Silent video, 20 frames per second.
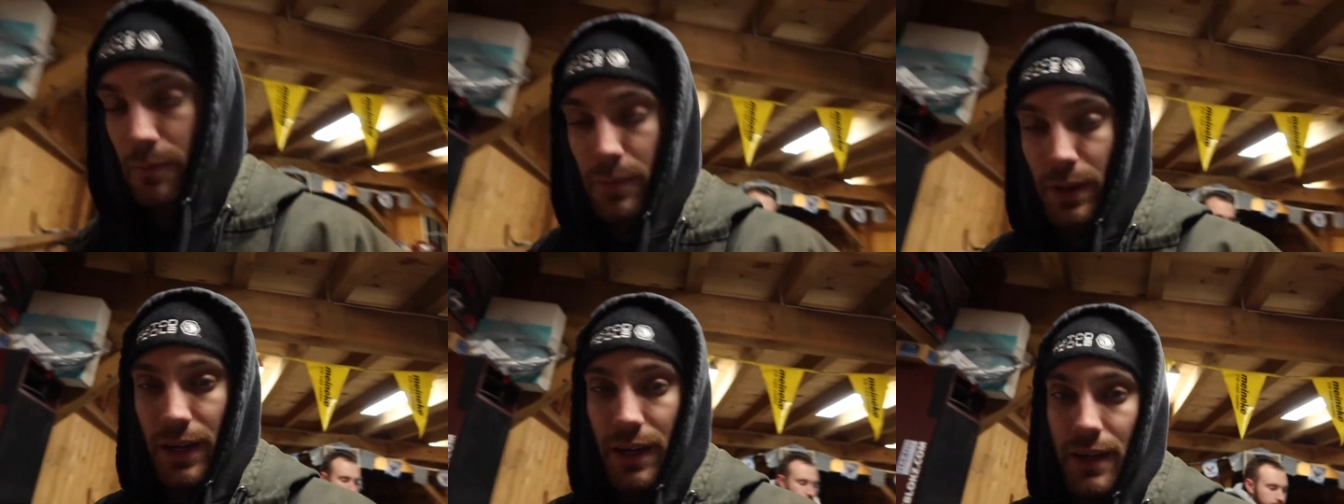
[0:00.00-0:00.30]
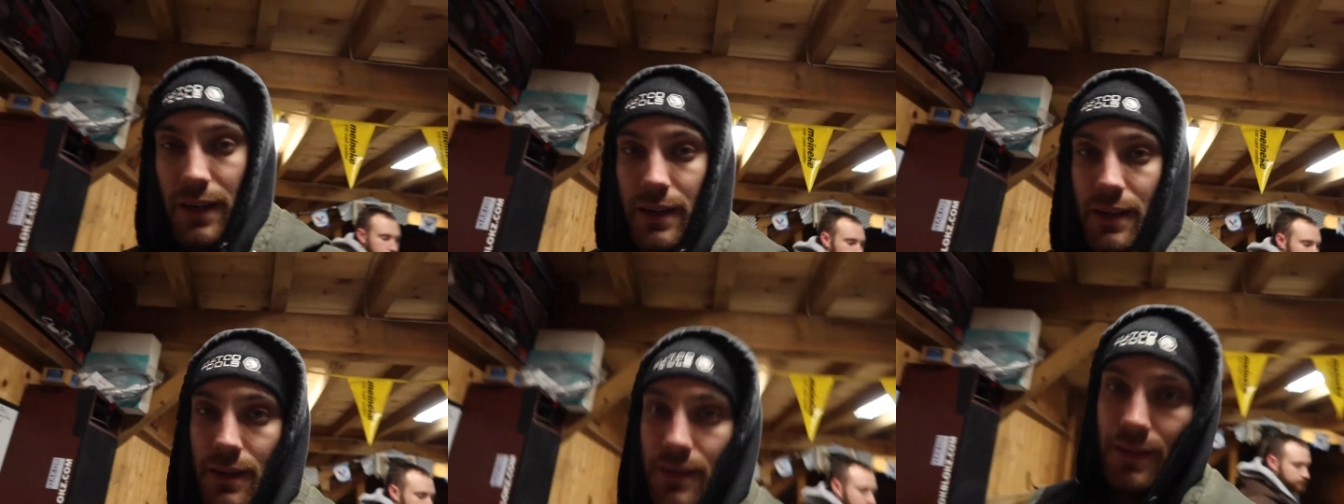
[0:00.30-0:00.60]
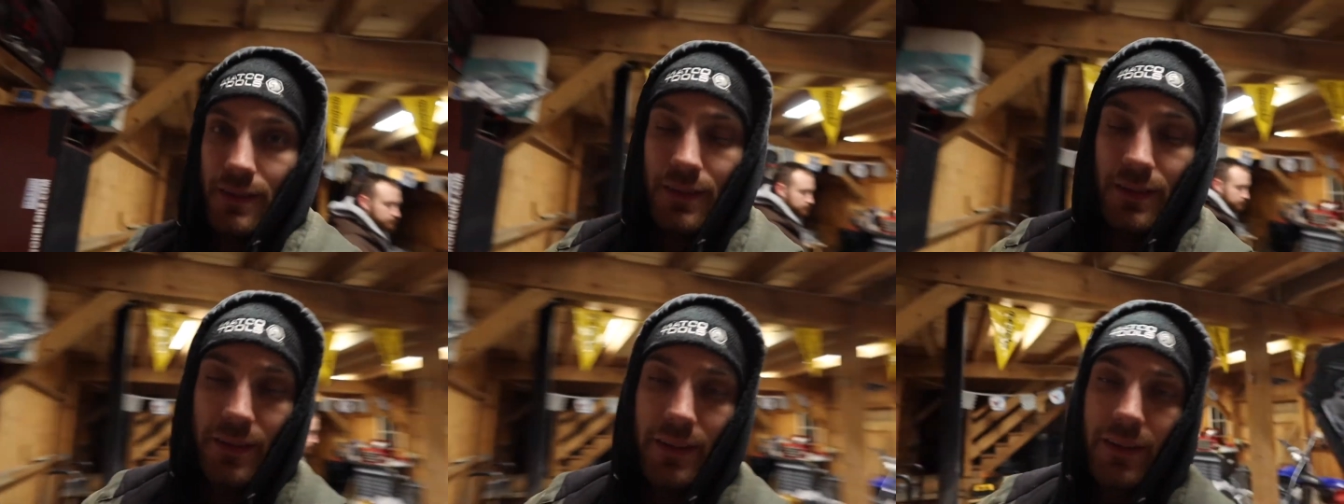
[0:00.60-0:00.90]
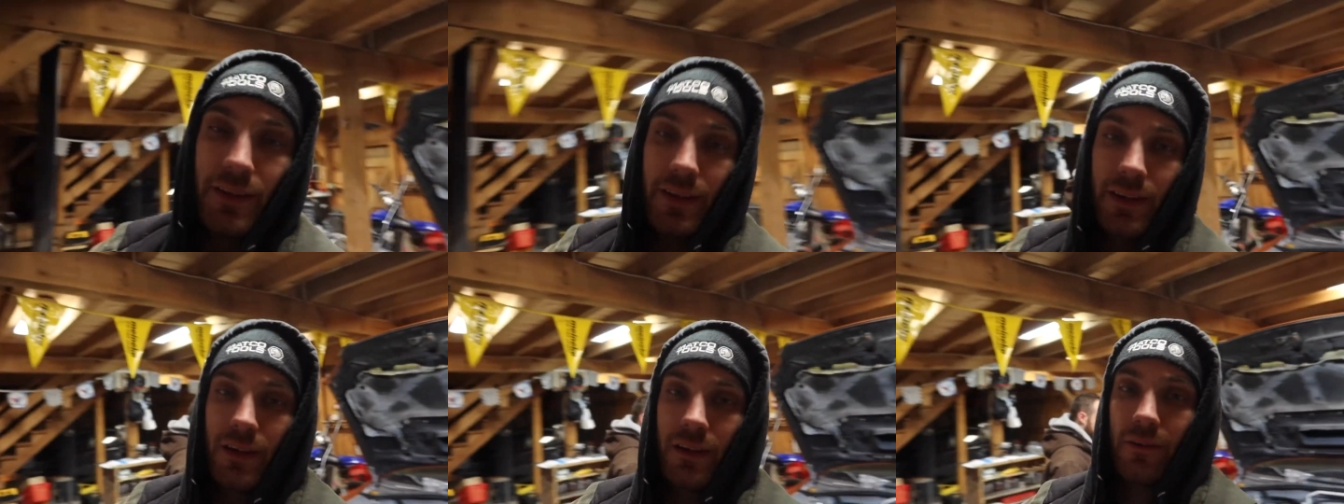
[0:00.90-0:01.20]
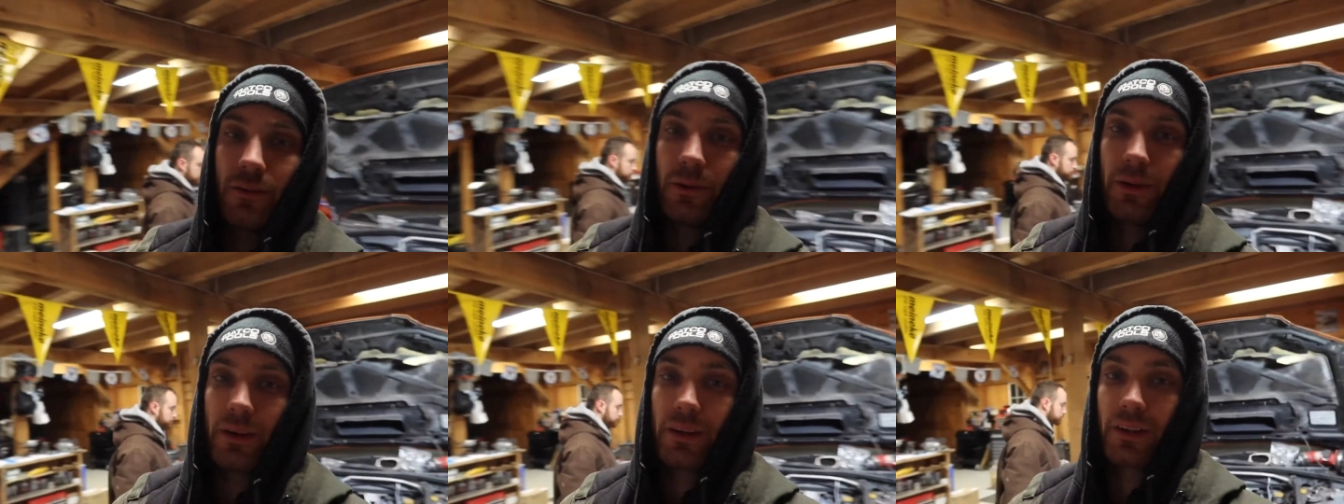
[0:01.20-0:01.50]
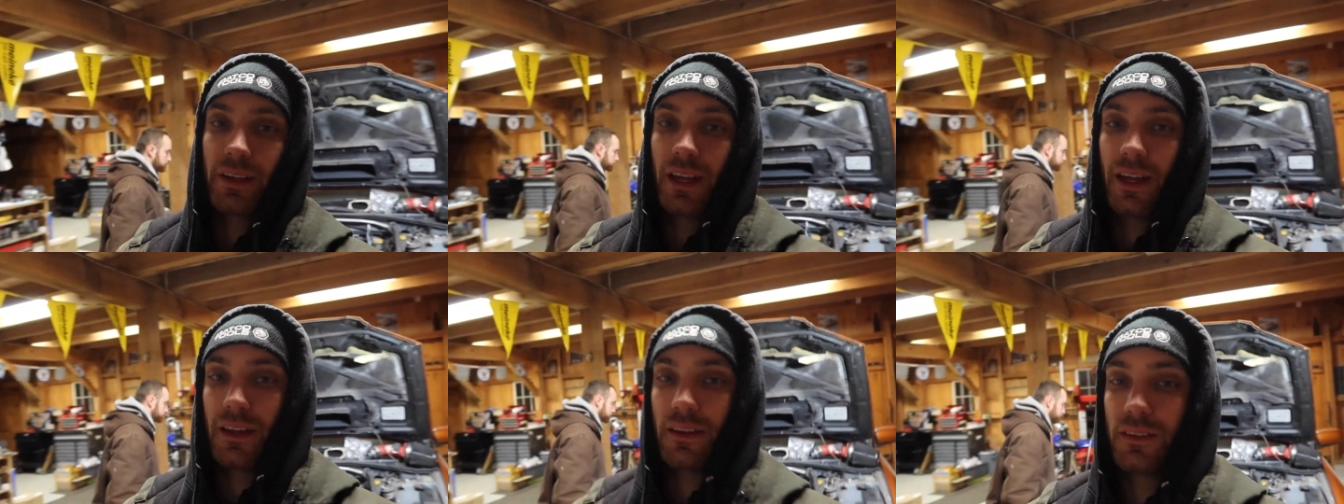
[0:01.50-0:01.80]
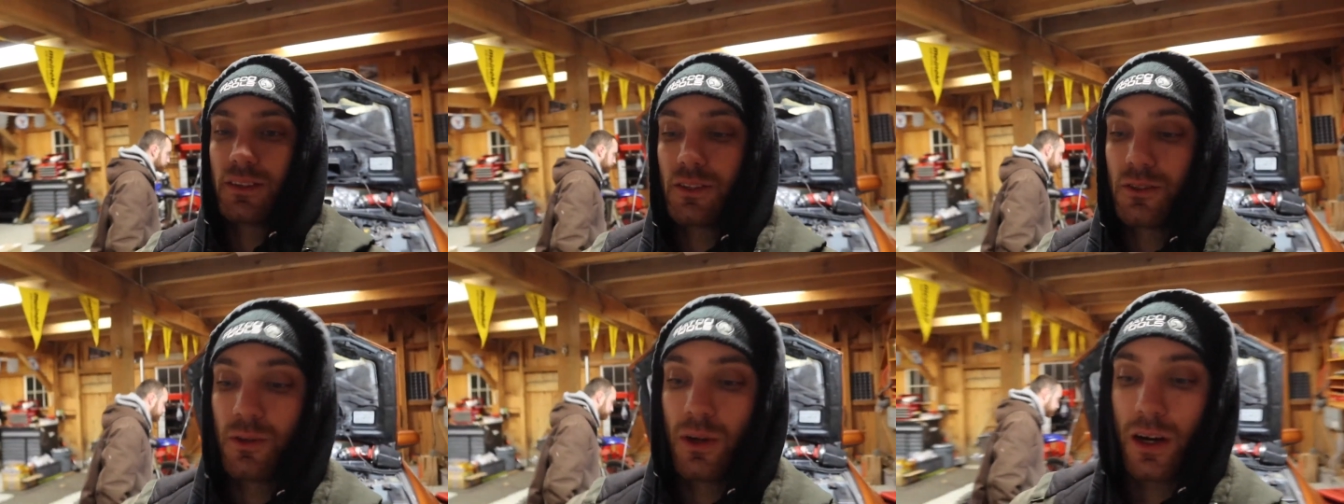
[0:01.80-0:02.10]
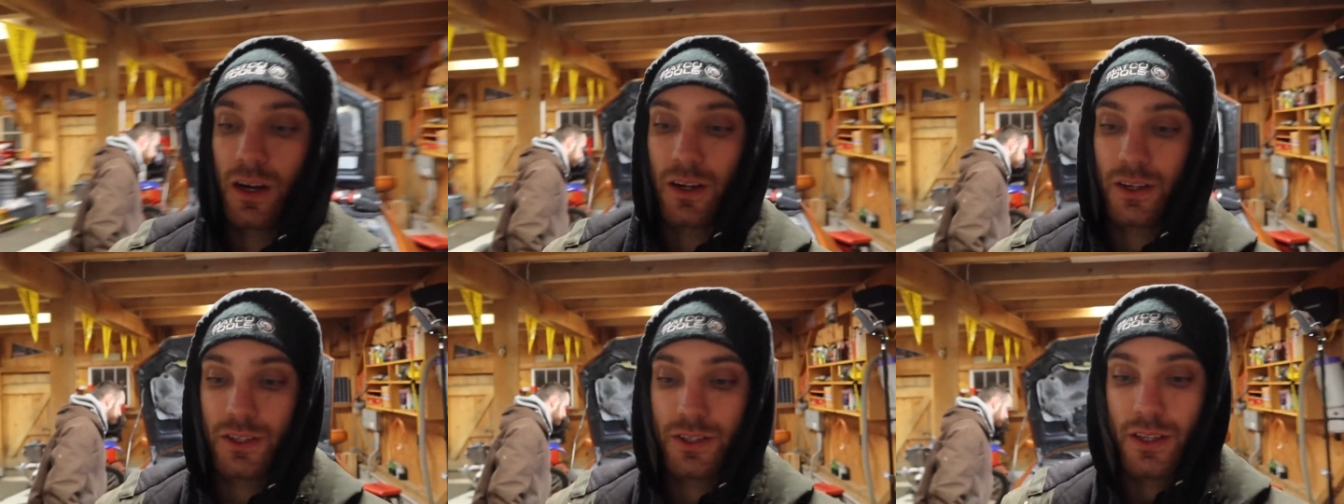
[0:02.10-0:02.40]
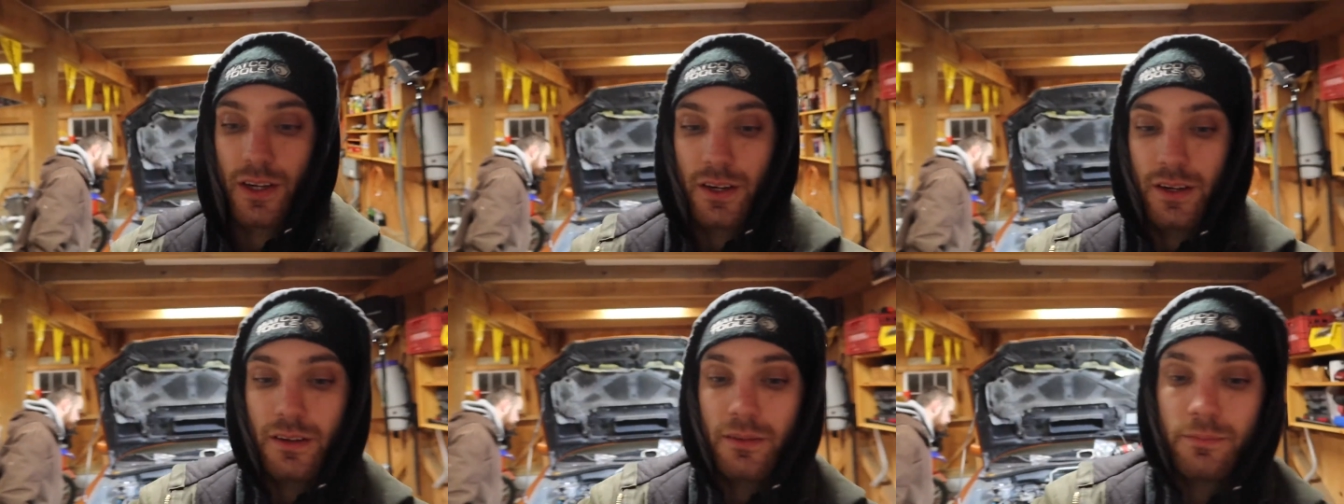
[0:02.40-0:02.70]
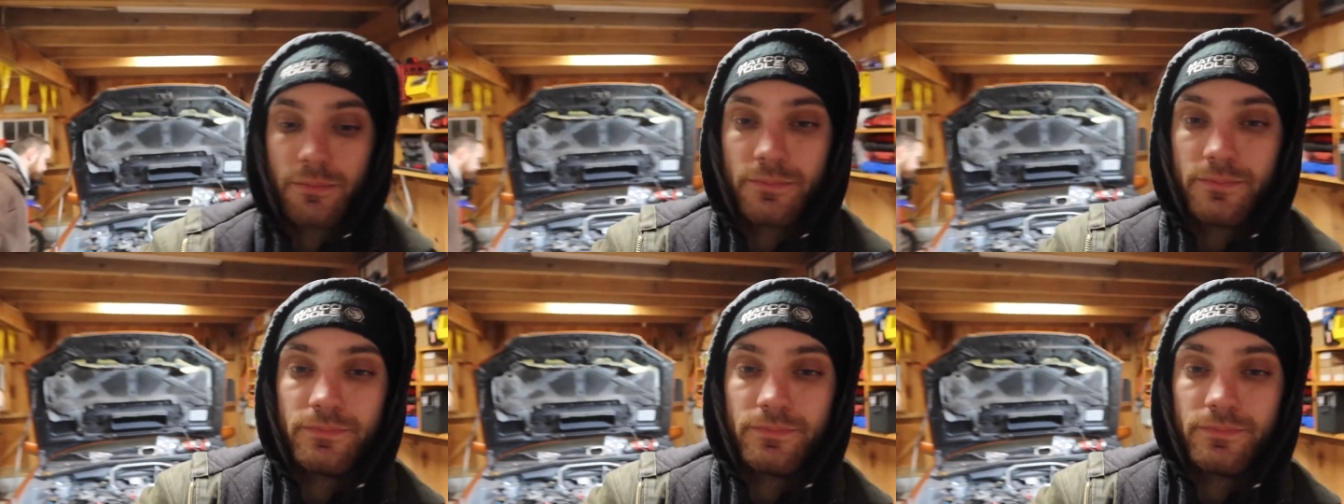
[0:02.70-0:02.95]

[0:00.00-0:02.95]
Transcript: but we are getting to our startup.